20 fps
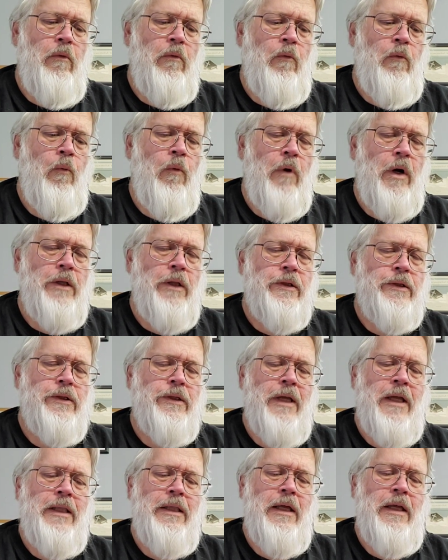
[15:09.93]
once,
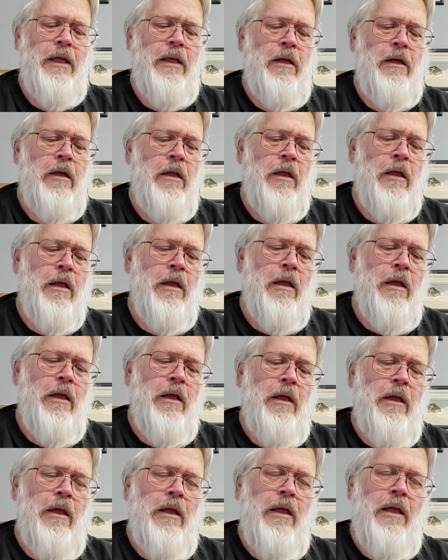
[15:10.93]
and then
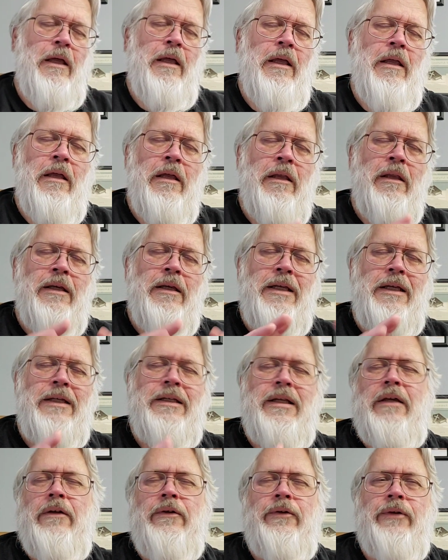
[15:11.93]

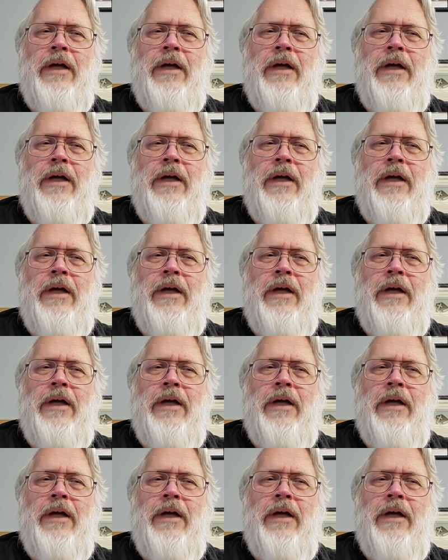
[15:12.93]
details